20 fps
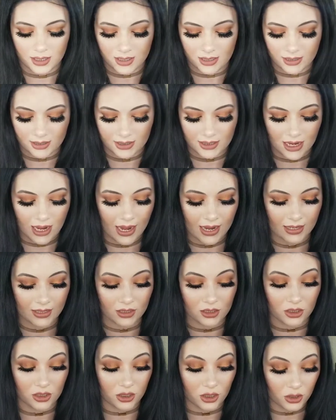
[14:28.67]

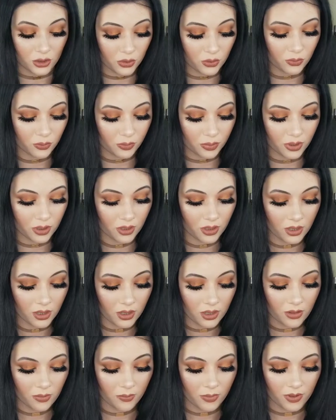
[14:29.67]
exact dupe,
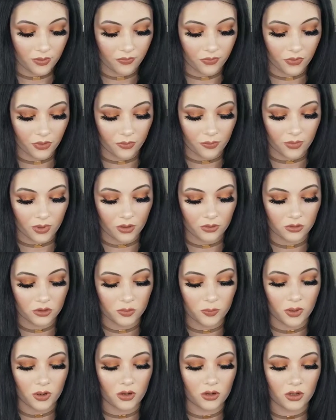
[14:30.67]
but for the most
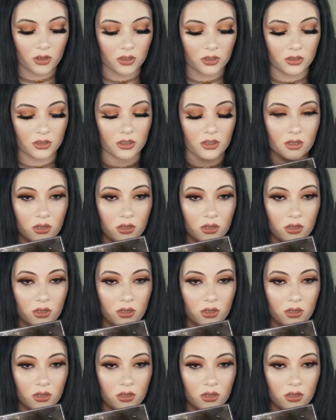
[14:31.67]
part,